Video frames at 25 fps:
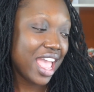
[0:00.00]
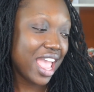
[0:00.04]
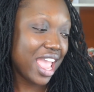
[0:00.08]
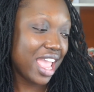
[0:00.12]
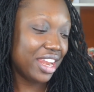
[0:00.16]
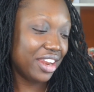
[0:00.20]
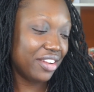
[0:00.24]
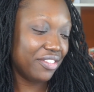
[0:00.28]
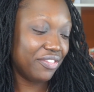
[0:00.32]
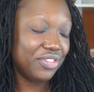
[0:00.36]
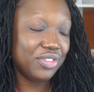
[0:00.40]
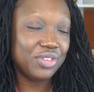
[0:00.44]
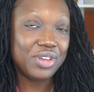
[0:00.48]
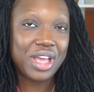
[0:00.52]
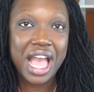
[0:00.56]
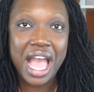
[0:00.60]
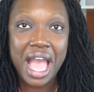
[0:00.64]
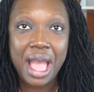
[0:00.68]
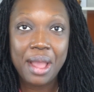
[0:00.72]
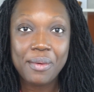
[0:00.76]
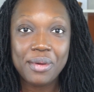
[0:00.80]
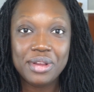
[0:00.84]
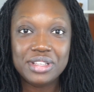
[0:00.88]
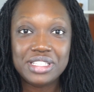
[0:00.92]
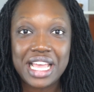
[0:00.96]
In a few
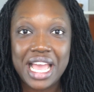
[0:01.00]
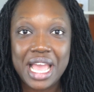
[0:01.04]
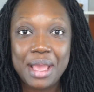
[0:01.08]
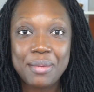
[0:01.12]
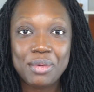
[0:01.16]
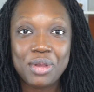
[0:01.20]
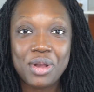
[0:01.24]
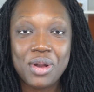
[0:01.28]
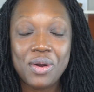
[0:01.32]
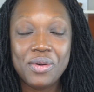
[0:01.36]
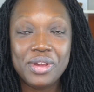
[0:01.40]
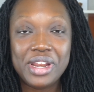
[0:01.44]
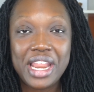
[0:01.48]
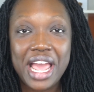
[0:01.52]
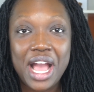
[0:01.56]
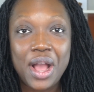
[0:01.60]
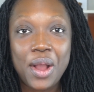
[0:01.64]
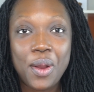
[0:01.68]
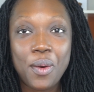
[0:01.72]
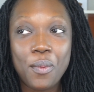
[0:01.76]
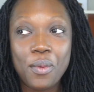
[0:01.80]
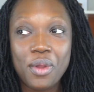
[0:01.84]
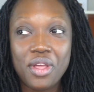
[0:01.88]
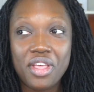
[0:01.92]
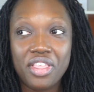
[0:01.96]
hours, I'm going
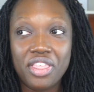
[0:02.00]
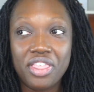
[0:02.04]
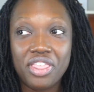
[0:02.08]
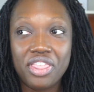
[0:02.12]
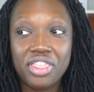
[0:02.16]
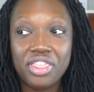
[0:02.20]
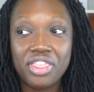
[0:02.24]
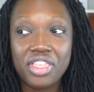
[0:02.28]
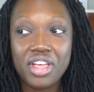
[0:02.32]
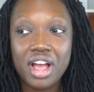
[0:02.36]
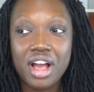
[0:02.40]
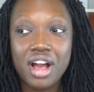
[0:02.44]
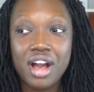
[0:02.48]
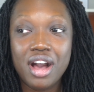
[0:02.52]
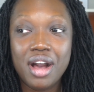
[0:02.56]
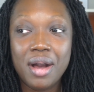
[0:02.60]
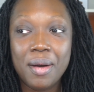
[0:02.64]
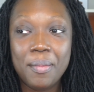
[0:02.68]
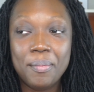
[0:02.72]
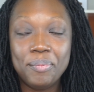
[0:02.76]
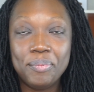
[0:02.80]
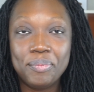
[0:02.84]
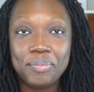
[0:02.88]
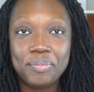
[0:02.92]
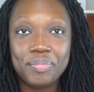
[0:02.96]
out with
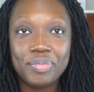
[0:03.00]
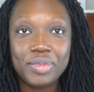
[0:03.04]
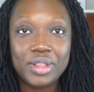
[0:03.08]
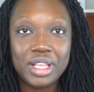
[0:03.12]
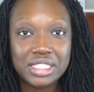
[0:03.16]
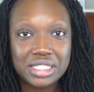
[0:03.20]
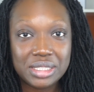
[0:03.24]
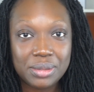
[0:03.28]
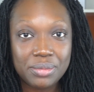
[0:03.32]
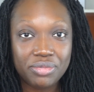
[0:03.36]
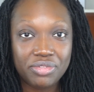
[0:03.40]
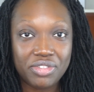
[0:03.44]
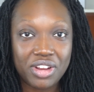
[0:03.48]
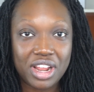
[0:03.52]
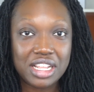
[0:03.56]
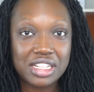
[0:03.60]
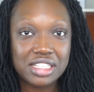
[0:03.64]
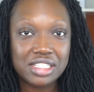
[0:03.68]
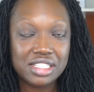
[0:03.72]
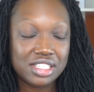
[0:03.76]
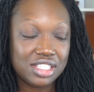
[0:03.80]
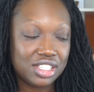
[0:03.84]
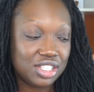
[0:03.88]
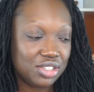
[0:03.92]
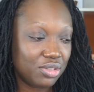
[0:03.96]
some
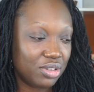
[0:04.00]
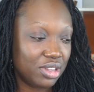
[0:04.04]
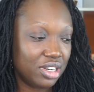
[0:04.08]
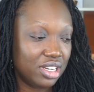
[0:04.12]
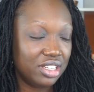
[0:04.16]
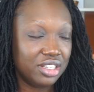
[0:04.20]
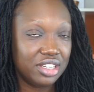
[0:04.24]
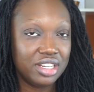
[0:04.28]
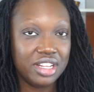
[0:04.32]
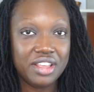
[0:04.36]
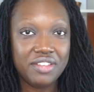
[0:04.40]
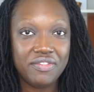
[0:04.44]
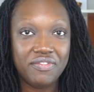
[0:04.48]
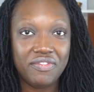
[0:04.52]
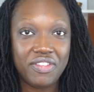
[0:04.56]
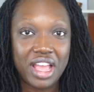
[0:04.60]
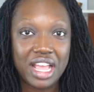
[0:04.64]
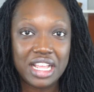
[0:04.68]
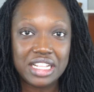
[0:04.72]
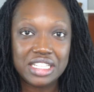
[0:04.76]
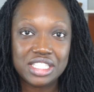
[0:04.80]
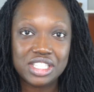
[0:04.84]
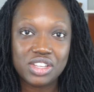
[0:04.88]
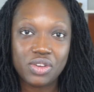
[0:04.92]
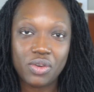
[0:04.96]
friends to a little
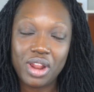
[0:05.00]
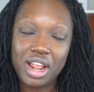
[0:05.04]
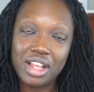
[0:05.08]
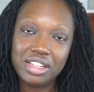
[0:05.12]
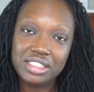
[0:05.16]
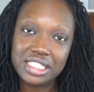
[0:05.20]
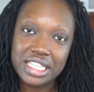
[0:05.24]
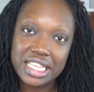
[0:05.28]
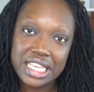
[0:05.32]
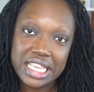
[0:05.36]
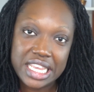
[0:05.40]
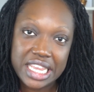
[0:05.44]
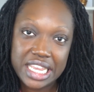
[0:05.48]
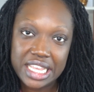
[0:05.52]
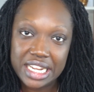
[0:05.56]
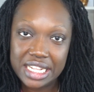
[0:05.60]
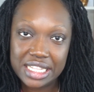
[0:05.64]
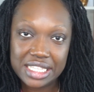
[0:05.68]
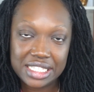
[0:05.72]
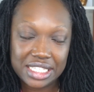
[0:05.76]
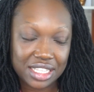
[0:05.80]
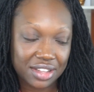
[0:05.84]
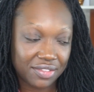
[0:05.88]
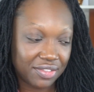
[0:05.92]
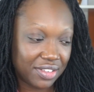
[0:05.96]
event, going out to eat
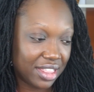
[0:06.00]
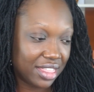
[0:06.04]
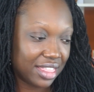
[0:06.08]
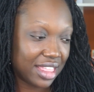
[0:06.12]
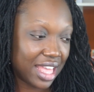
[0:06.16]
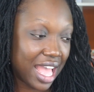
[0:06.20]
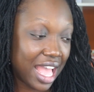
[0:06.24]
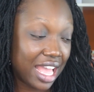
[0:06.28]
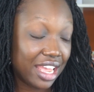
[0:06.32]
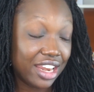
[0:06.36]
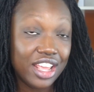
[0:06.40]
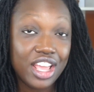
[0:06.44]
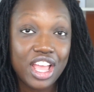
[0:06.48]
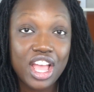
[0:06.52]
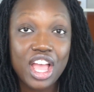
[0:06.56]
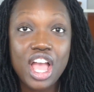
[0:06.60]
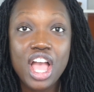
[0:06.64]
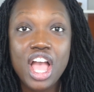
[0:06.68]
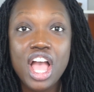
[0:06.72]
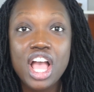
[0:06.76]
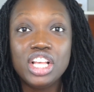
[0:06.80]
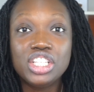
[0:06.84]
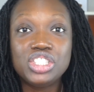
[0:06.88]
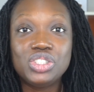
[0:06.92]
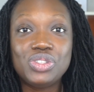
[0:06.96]
and stuff like that.
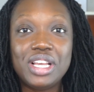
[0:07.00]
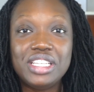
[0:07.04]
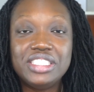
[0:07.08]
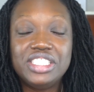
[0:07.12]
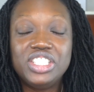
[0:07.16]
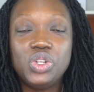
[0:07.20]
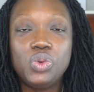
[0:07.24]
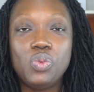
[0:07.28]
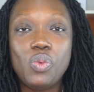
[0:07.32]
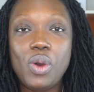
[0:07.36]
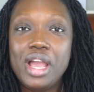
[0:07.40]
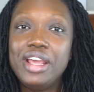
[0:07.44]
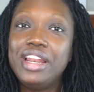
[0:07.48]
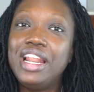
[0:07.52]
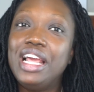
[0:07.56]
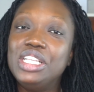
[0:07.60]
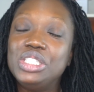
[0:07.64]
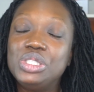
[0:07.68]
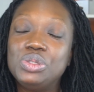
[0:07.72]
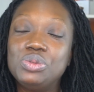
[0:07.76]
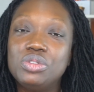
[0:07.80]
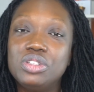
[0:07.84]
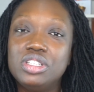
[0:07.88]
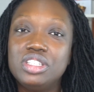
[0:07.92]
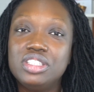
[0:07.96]
So I said, why not
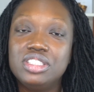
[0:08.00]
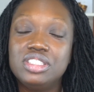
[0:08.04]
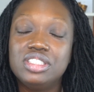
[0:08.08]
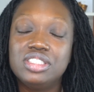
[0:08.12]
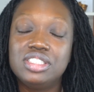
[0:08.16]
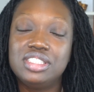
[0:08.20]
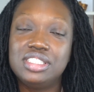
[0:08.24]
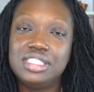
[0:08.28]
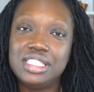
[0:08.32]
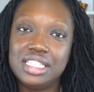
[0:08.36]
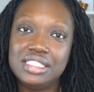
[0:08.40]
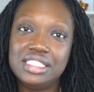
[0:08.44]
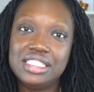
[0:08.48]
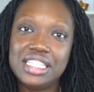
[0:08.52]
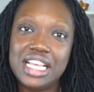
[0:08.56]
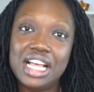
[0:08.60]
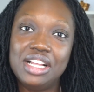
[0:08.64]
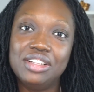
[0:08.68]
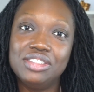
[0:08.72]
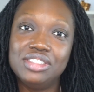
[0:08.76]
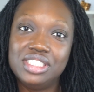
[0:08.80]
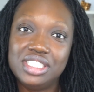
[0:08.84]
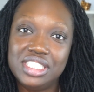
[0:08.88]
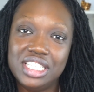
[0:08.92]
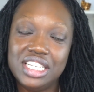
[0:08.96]
do a little sit
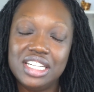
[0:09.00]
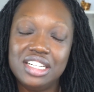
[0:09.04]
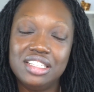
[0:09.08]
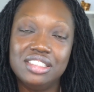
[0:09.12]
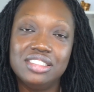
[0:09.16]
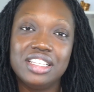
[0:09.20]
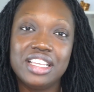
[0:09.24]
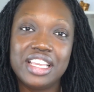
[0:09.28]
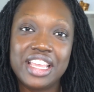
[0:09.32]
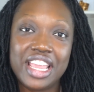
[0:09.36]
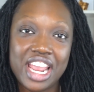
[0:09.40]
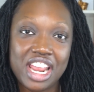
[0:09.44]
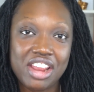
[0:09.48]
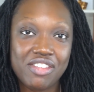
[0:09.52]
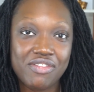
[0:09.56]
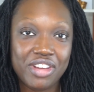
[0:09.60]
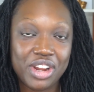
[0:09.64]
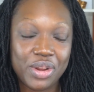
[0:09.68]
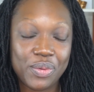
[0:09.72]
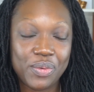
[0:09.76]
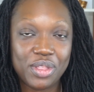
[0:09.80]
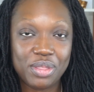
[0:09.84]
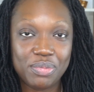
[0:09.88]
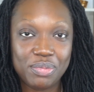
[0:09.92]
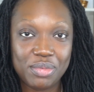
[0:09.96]
down, chilled, get
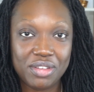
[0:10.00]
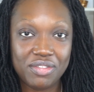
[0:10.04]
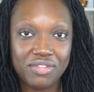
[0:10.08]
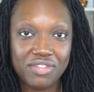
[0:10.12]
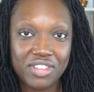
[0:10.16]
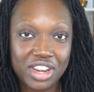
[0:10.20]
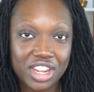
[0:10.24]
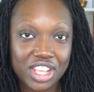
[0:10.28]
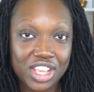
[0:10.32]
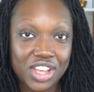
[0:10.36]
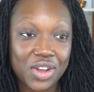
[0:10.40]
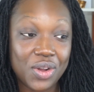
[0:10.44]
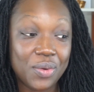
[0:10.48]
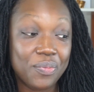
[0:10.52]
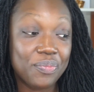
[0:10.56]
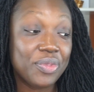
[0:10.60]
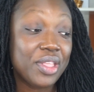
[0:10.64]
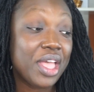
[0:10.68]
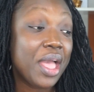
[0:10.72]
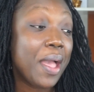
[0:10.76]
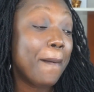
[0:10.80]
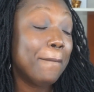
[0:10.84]
ready with me video.